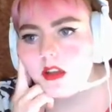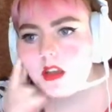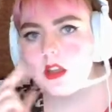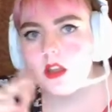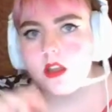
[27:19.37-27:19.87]

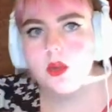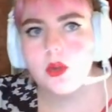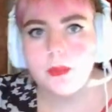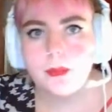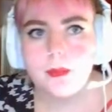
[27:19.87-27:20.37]
Almost
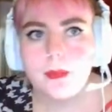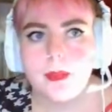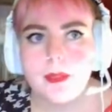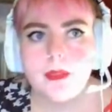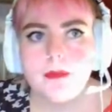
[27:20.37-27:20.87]
double the
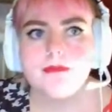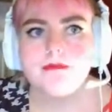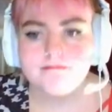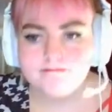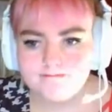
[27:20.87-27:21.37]

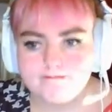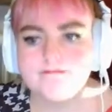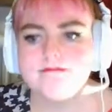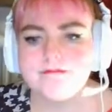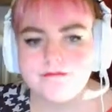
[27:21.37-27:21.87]
following
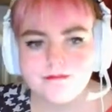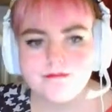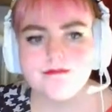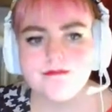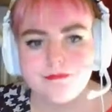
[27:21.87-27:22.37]
of the left
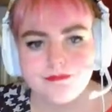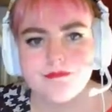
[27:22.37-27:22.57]
party.